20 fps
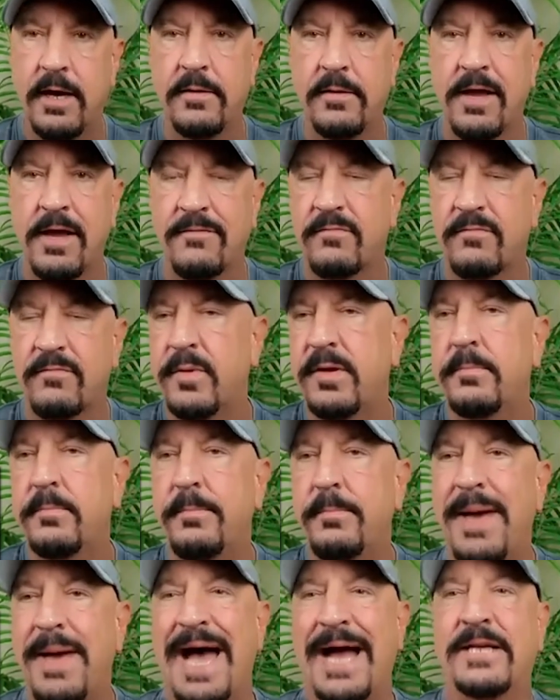the
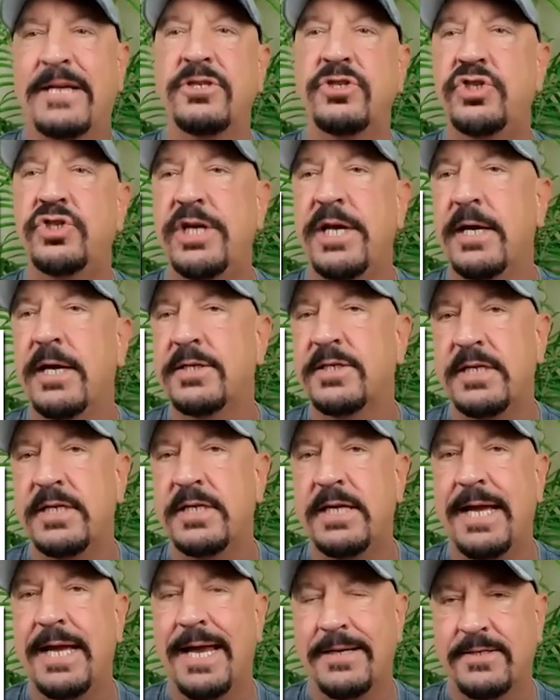government-backed G S
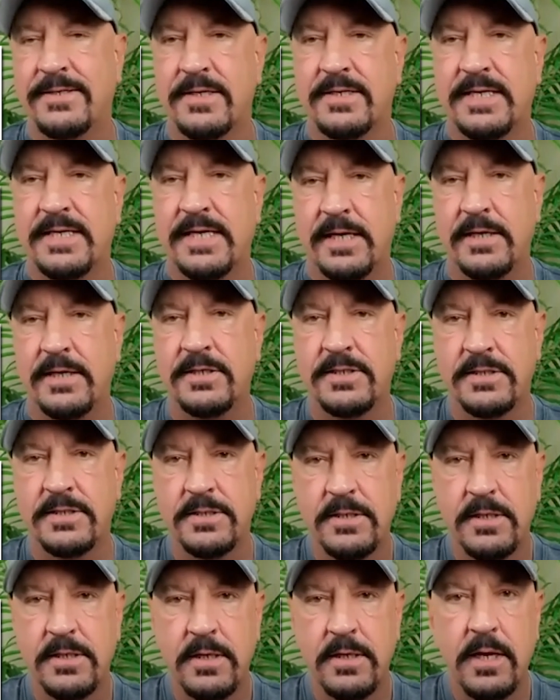E entities,
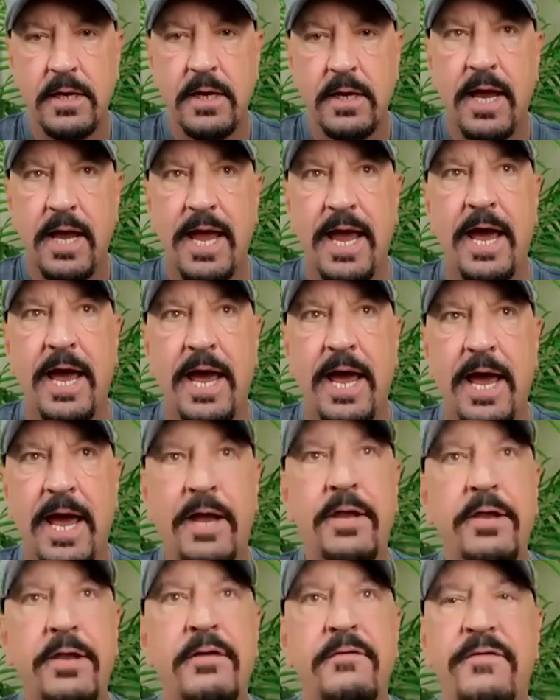and
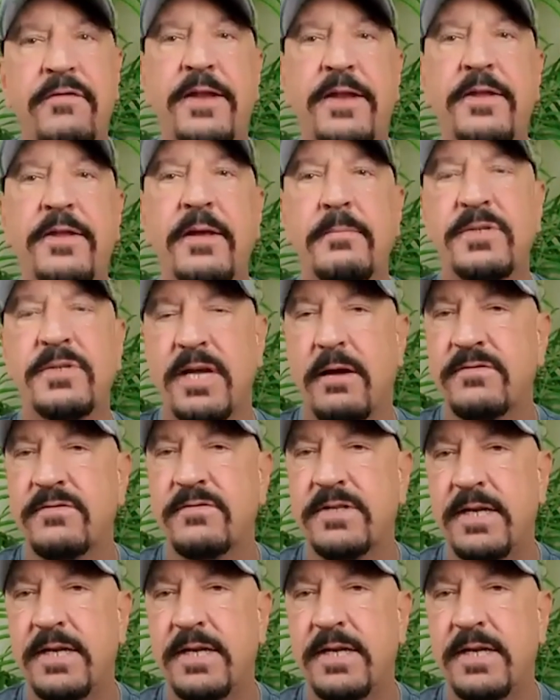the Fed themselves.